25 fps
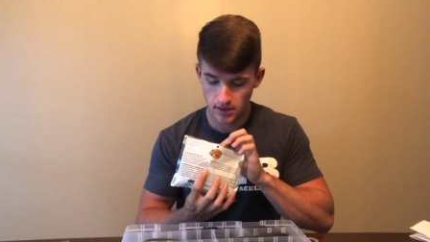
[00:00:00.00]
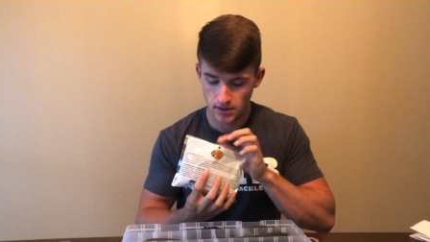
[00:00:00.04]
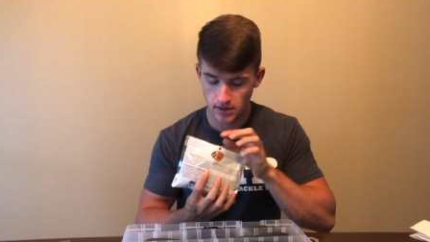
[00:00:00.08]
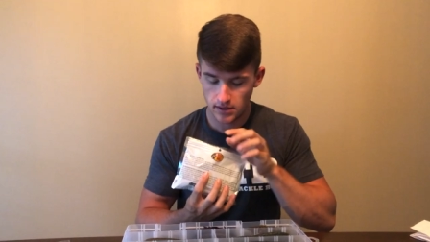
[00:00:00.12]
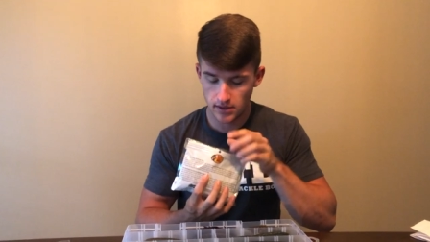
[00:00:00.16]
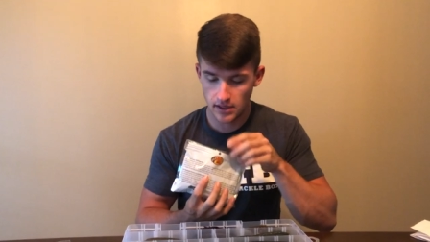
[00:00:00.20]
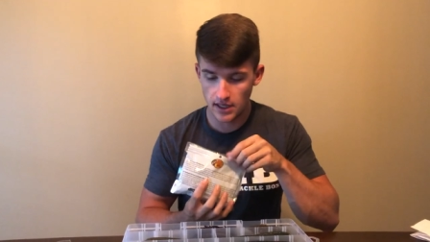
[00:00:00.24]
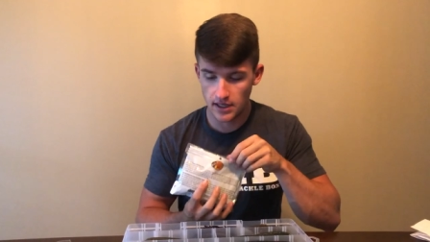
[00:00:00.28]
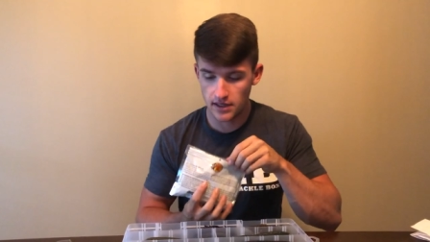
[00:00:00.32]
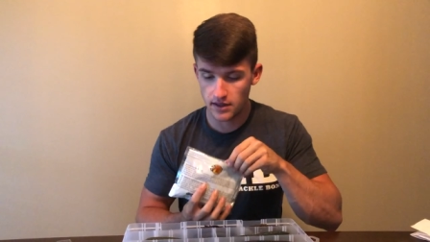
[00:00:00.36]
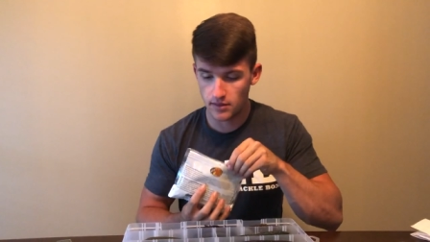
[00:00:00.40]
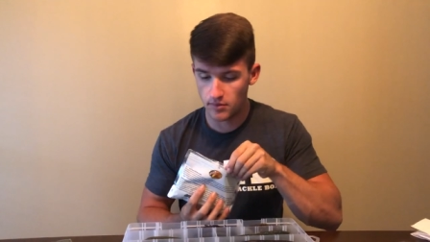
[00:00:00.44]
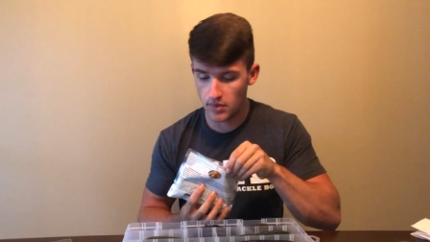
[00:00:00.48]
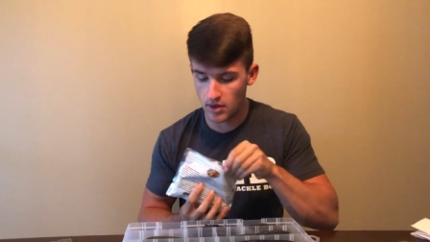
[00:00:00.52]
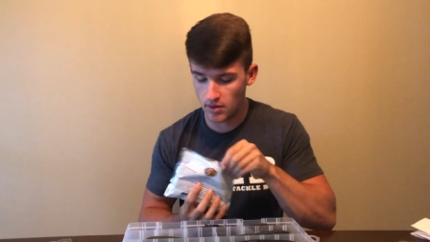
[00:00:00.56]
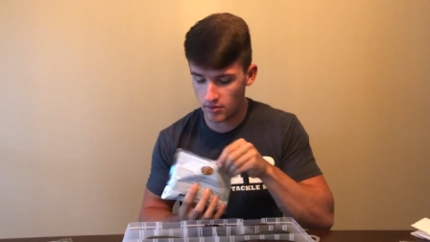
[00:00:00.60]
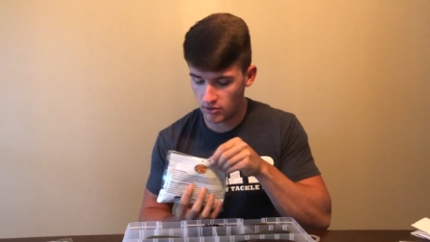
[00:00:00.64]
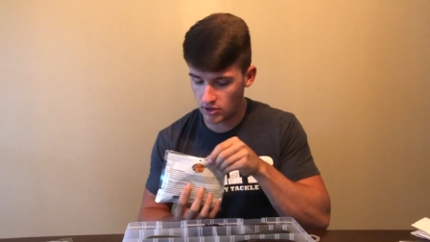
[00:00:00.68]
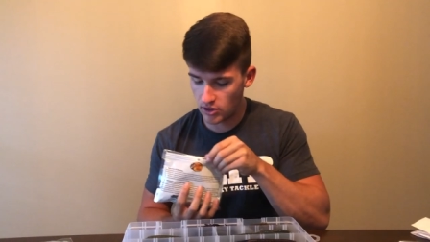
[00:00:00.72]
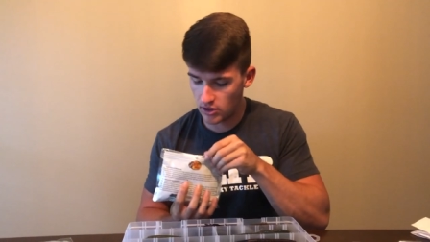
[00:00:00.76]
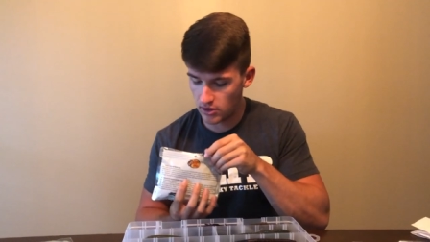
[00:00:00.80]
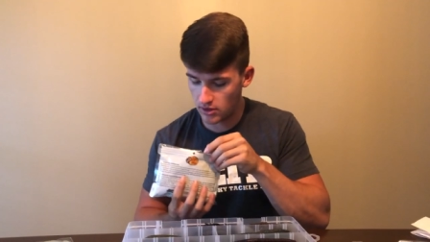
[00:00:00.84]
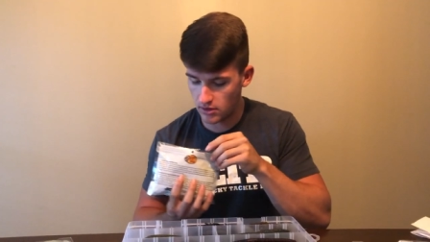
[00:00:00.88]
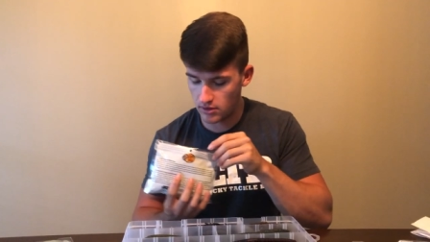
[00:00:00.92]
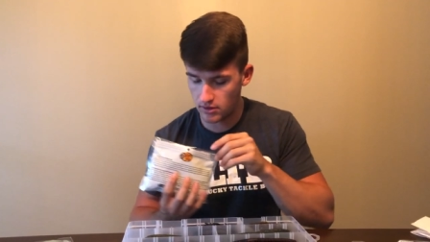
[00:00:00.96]
You got the
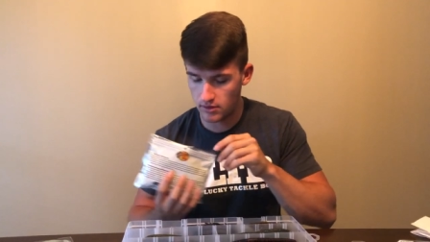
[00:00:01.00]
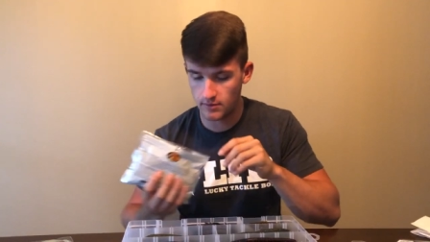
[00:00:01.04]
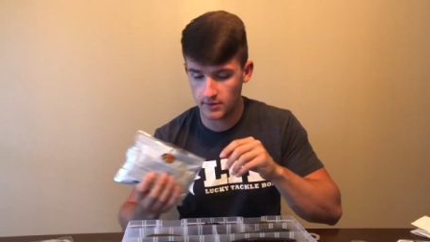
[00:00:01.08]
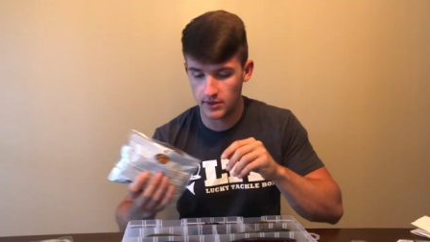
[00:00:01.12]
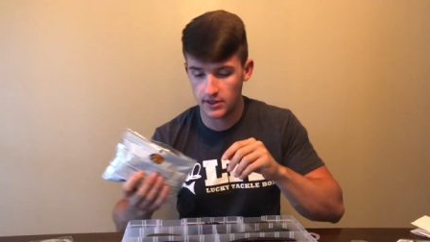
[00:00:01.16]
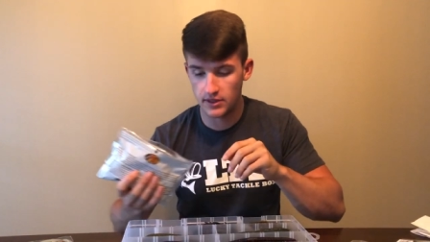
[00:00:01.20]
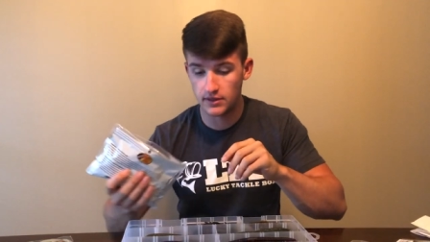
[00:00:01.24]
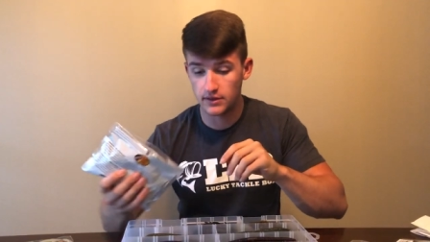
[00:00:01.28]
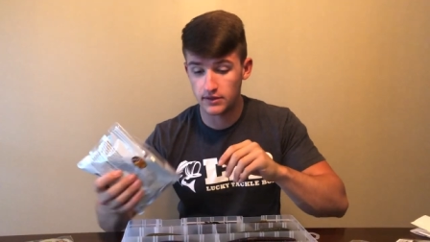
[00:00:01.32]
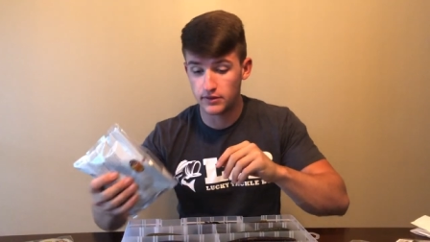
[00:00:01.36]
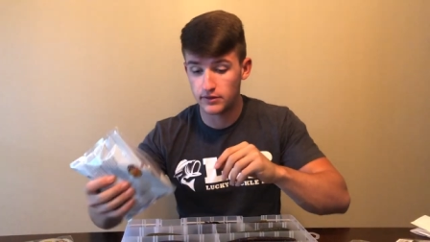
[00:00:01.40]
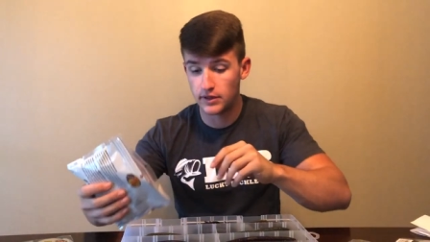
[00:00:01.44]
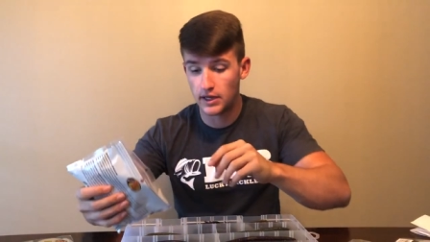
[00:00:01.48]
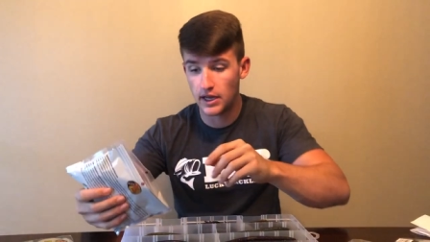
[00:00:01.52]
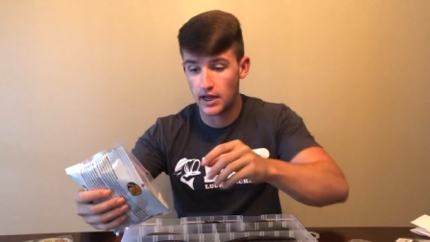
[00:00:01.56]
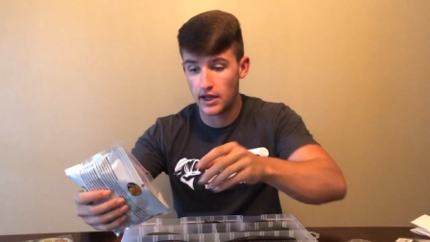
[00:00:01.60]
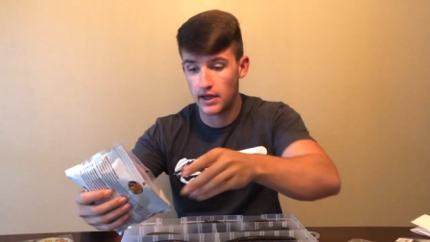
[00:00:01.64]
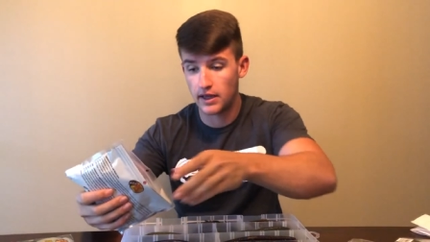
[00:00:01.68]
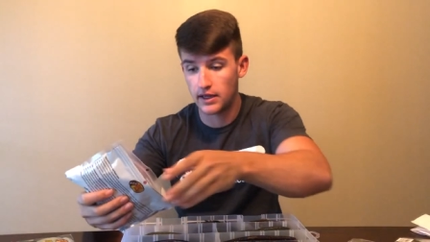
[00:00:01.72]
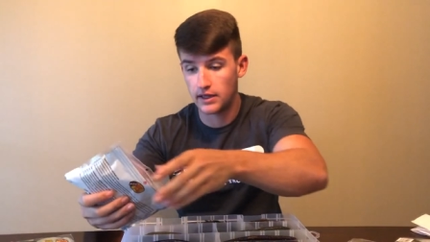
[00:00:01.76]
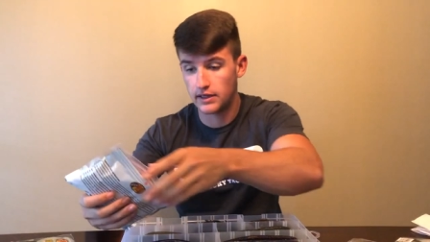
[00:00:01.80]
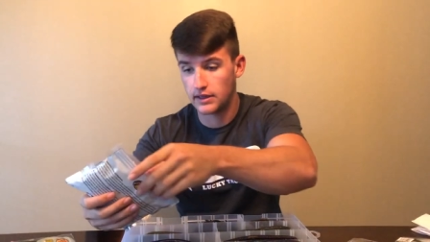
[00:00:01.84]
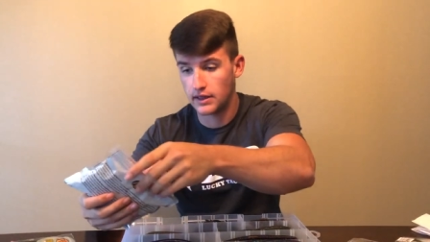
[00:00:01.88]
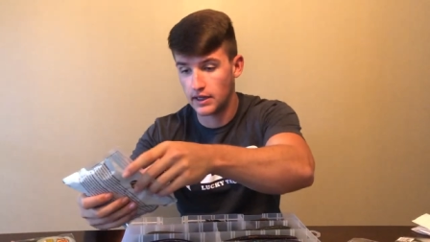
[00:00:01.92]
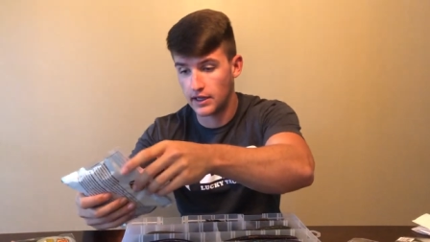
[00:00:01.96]
bubblegum and then you
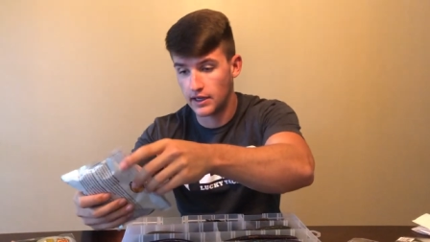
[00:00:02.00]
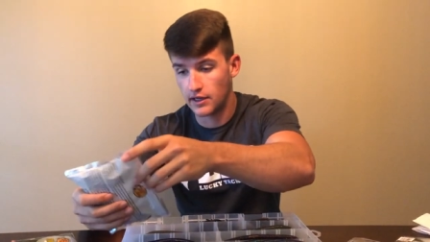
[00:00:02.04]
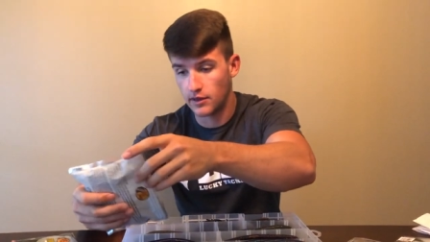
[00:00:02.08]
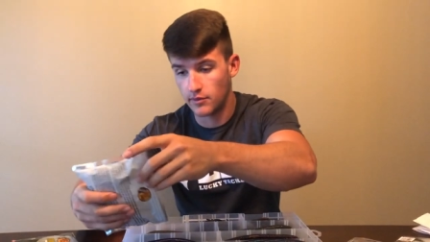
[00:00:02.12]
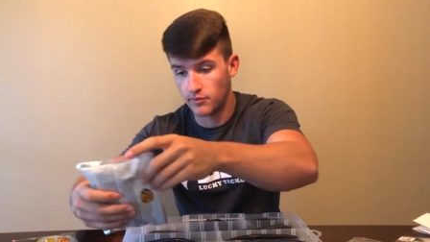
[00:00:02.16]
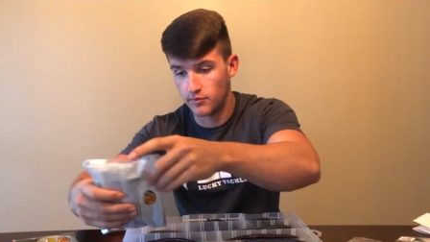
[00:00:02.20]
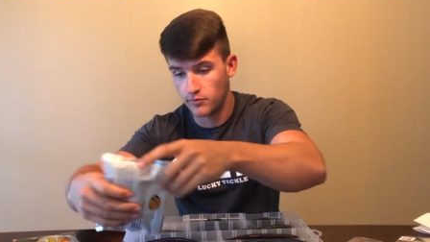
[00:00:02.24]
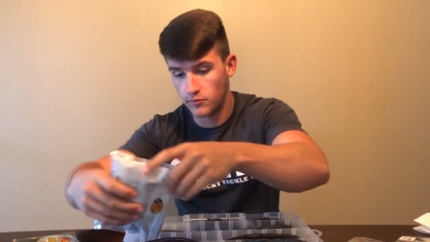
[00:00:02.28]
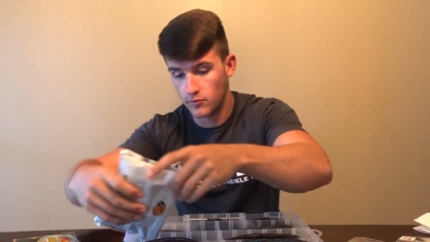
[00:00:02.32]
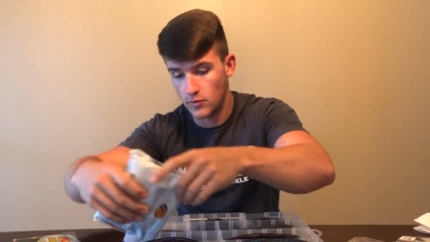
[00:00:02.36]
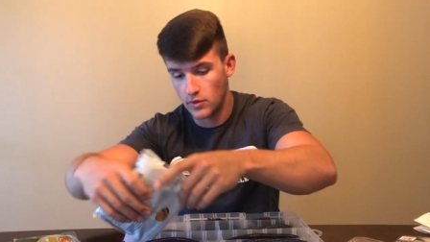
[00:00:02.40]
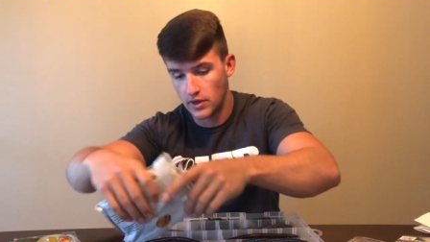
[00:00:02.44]
got like a